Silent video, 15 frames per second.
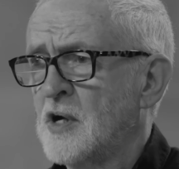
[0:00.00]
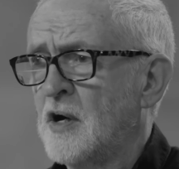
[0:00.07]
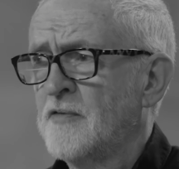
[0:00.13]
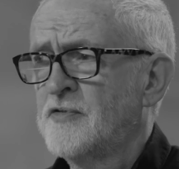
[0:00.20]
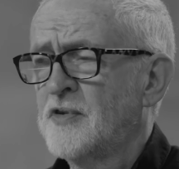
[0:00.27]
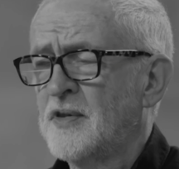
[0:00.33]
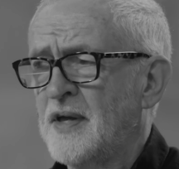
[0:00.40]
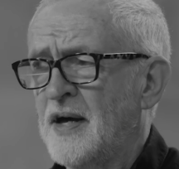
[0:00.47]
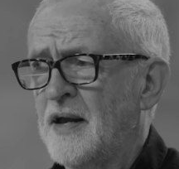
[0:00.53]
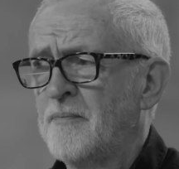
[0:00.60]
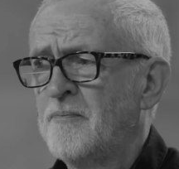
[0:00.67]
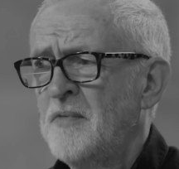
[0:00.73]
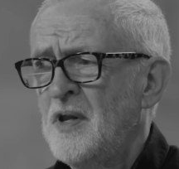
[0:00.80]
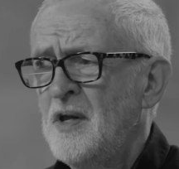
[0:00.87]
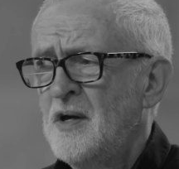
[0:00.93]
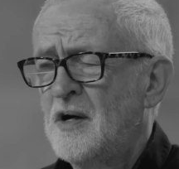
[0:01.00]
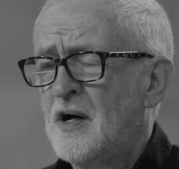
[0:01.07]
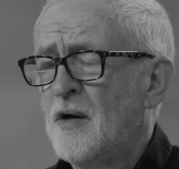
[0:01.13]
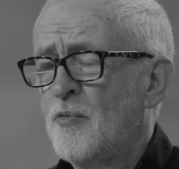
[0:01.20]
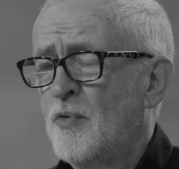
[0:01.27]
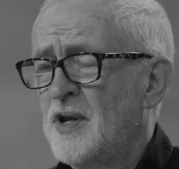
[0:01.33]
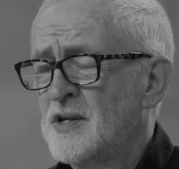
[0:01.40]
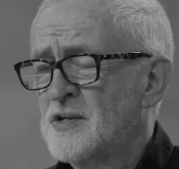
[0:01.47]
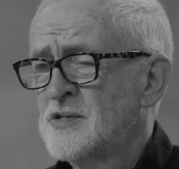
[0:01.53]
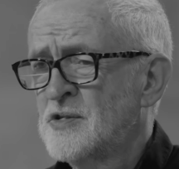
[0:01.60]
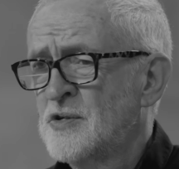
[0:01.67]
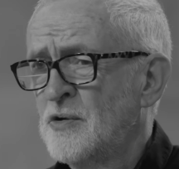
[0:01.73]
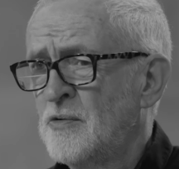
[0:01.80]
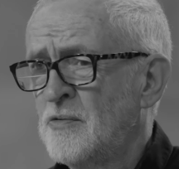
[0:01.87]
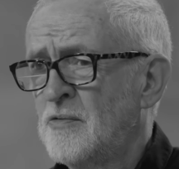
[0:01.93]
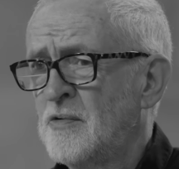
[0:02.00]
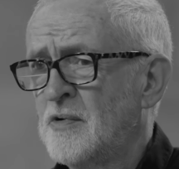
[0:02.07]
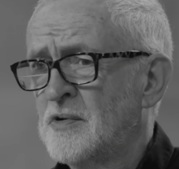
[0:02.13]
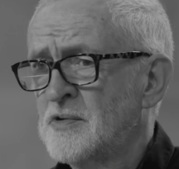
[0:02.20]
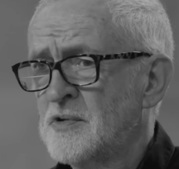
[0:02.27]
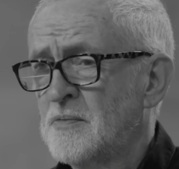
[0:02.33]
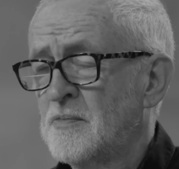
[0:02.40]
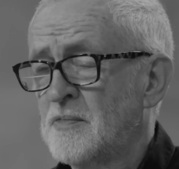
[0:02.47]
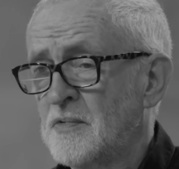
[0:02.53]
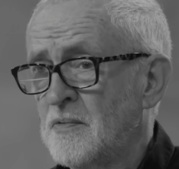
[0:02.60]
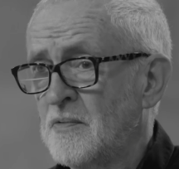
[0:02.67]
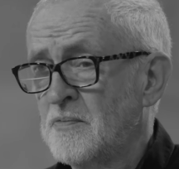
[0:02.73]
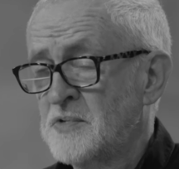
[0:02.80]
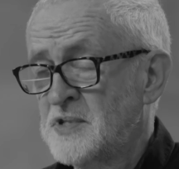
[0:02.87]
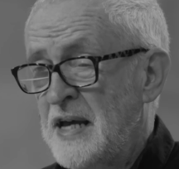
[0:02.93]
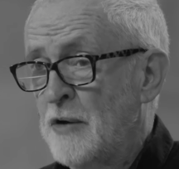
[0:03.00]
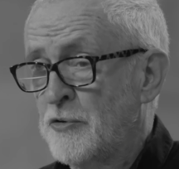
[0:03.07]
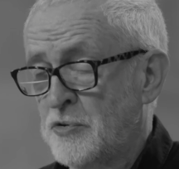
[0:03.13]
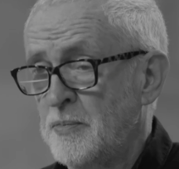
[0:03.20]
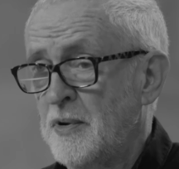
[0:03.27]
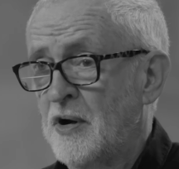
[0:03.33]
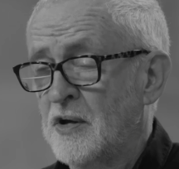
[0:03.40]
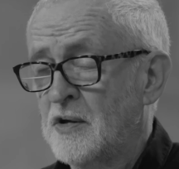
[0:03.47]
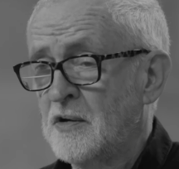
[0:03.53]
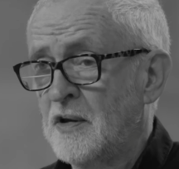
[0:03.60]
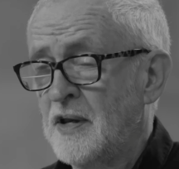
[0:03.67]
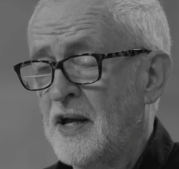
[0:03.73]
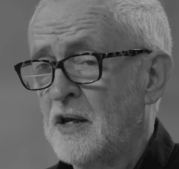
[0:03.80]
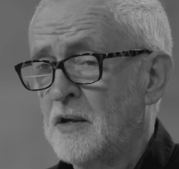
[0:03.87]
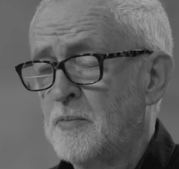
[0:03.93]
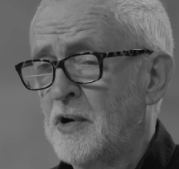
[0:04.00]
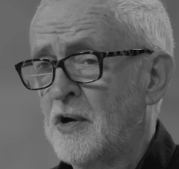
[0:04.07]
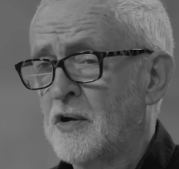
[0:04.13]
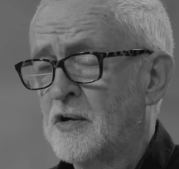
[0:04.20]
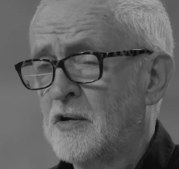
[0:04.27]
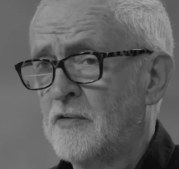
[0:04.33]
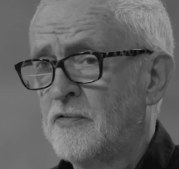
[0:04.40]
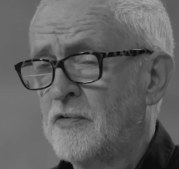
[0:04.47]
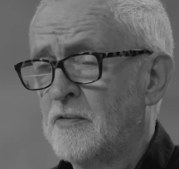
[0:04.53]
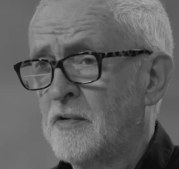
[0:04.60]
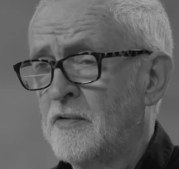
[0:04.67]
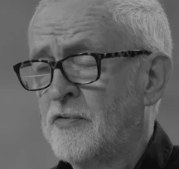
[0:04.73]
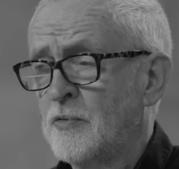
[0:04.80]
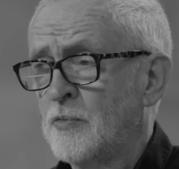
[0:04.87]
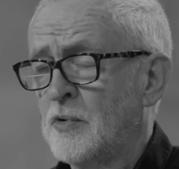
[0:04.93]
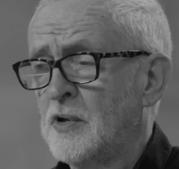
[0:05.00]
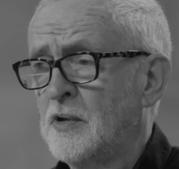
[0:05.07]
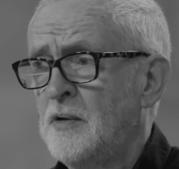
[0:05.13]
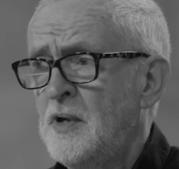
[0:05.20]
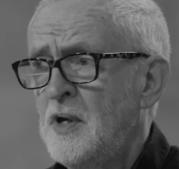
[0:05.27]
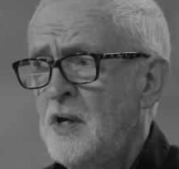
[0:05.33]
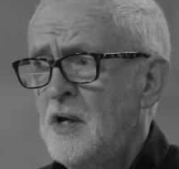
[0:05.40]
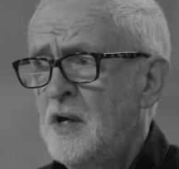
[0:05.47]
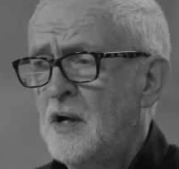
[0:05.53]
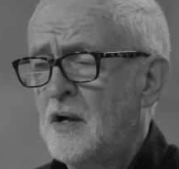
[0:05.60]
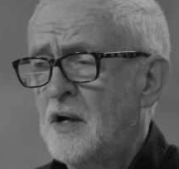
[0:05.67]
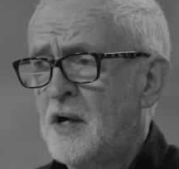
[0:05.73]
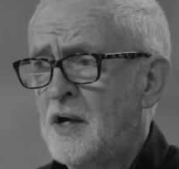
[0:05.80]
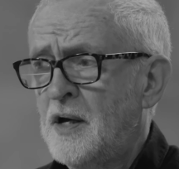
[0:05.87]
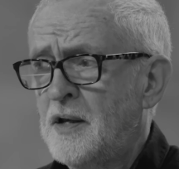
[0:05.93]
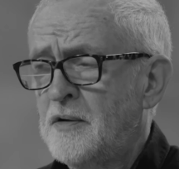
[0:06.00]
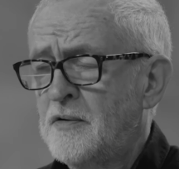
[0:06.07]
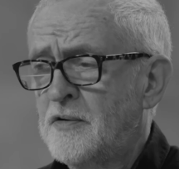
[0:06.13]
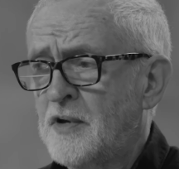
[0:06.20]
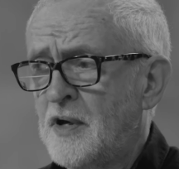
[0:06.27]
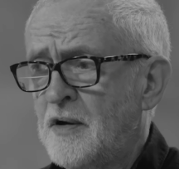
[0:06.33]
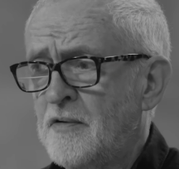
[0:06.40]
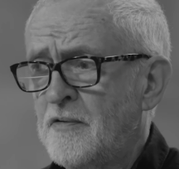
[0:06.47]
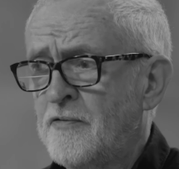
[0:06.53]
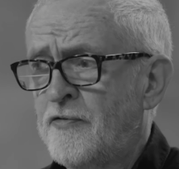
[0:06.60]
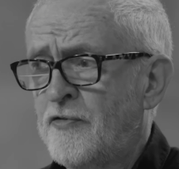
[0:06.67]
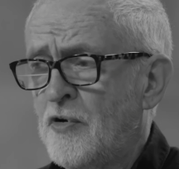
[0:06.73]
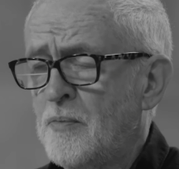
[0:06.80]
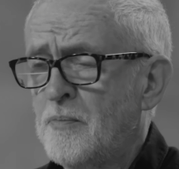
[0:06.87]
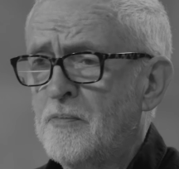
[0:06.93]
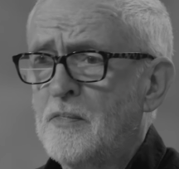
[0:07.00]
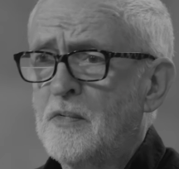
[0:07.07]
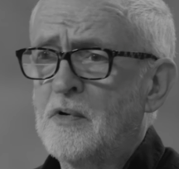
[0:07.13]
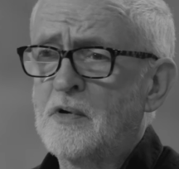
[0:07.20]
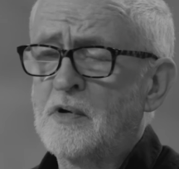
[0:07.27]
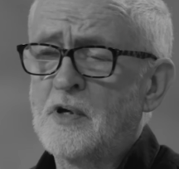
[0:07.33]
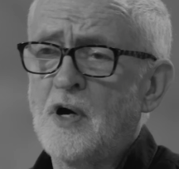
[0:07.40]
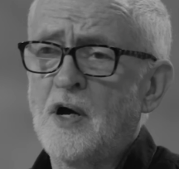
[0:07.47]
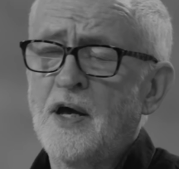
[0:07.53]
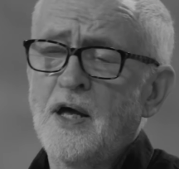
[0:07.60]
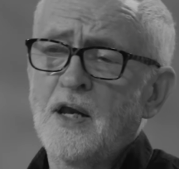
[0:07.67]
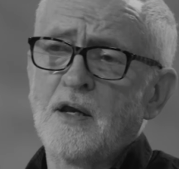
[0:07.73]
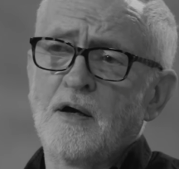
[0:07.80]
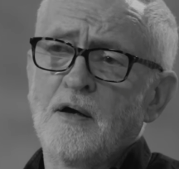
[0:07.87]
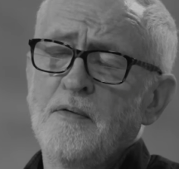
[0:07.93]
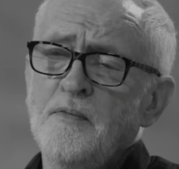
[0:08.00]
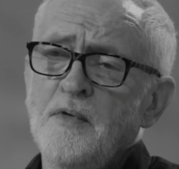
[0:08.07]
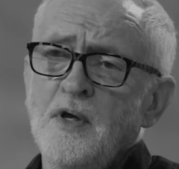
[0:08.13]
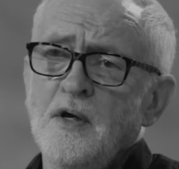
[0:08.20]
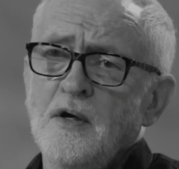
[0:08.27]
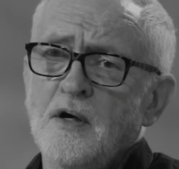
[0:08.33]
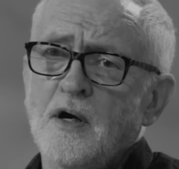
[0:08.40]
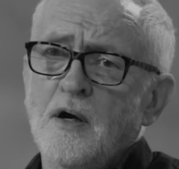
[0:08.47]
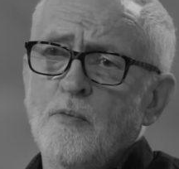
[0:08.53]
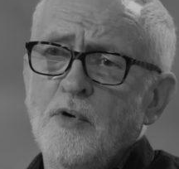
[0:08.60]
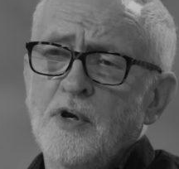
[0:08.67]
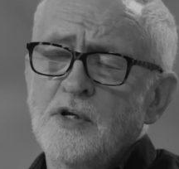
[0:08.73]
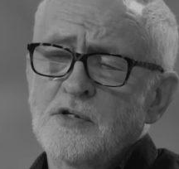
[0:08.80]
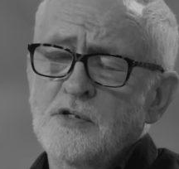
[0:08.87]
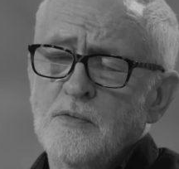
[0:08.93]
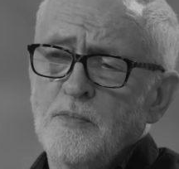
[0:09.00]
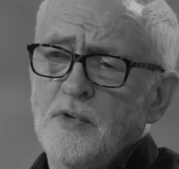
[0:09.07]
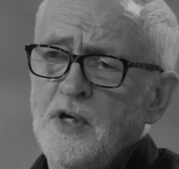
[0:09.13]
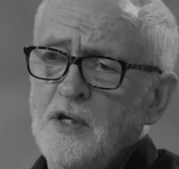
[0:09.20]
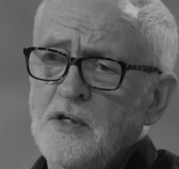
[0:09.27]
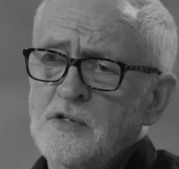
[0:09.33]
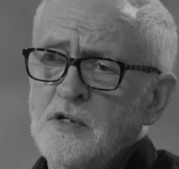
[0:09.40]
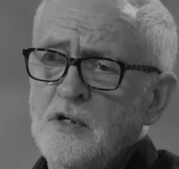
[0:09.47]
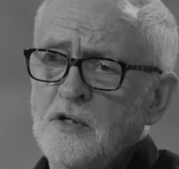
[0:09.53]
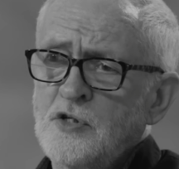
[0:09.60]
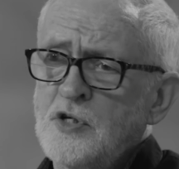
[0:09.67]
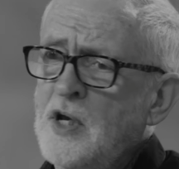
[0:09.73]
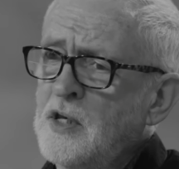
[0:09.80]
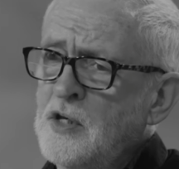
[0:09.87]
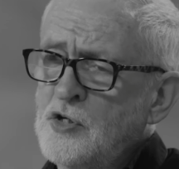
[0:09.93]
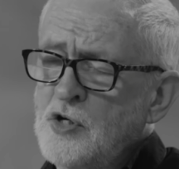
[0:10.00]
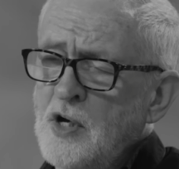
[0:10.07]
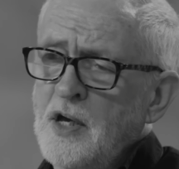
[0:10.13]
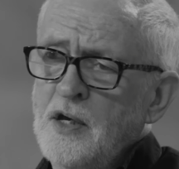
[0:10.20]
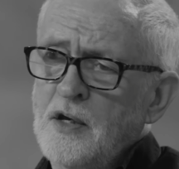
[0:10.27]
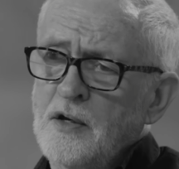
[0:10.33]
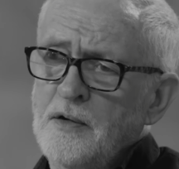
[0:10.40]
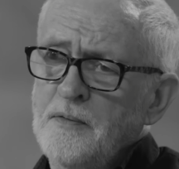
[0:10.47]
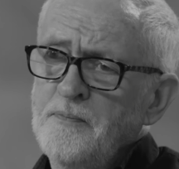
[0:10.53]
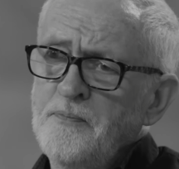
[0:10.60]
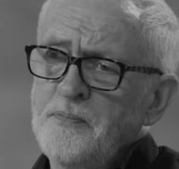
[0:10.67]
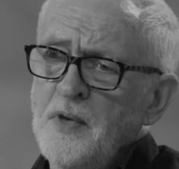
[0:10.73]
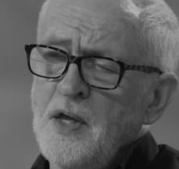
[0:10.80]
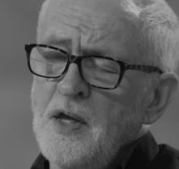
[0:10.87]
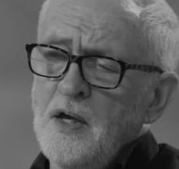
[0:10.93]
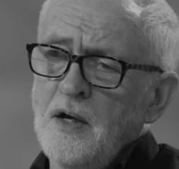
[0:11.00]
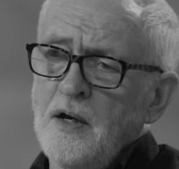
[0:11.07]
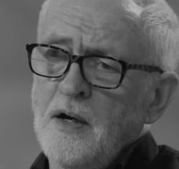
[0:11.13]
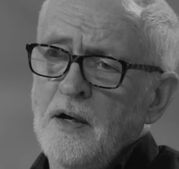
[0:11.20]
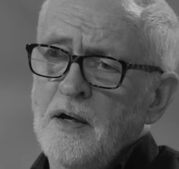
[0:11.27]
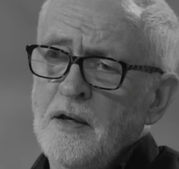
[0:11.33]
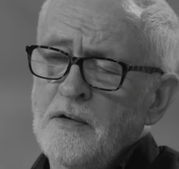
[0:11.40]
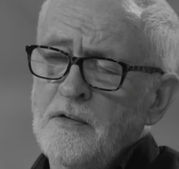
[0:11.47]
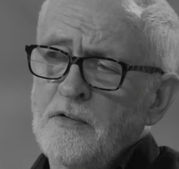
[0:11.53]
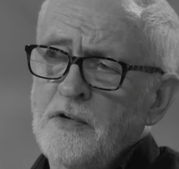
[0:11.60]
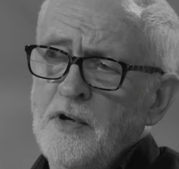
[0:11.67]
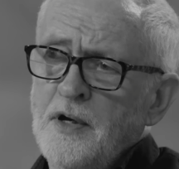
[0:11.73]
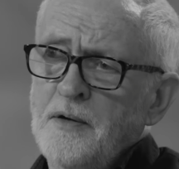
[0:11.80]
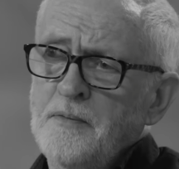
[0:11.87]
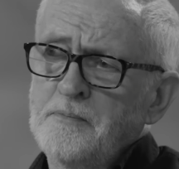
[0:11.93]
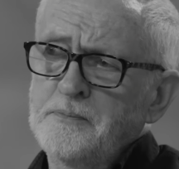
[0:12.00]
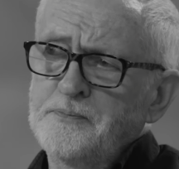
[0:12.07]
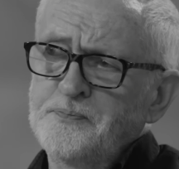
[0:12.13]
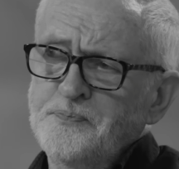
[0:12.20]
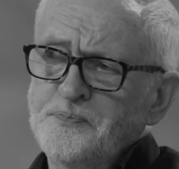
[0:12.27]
After that, I went to South America, Latin America, if you will, and from Guyana, I went to meet Cheddi Jagan and